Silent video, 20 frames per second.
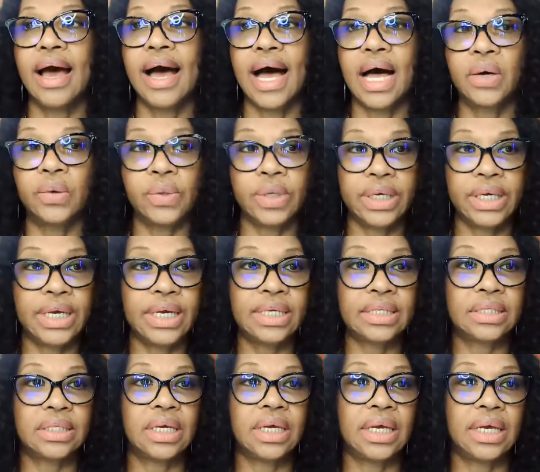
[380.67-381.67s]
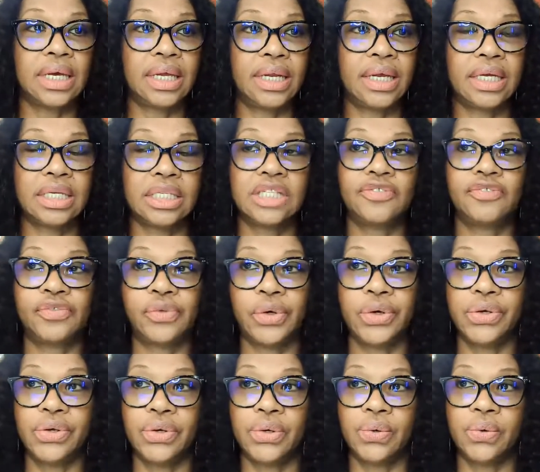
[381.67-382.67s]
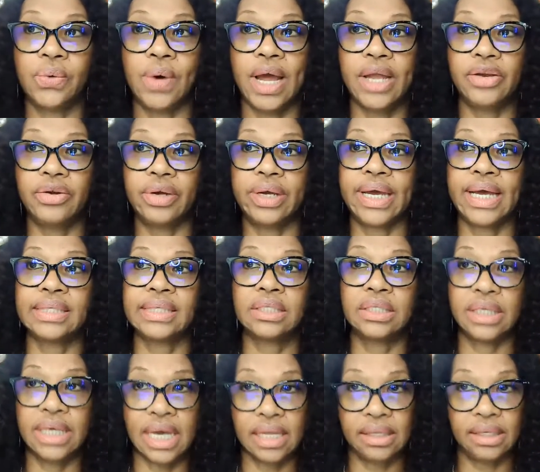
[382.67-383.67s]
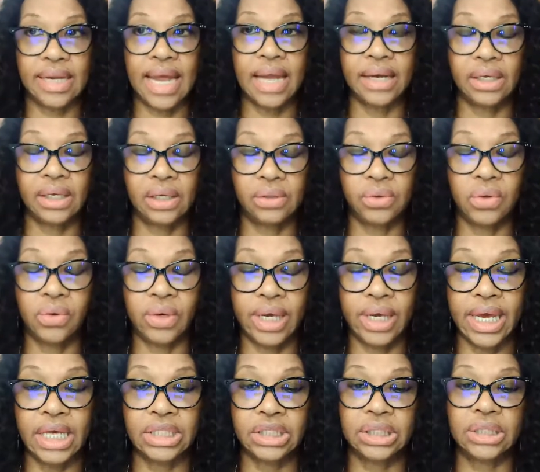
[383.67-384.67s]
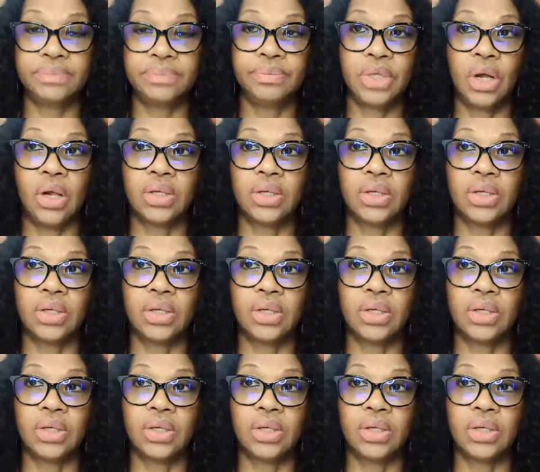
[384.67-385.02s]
how easy it is for you and your guests to get to the location.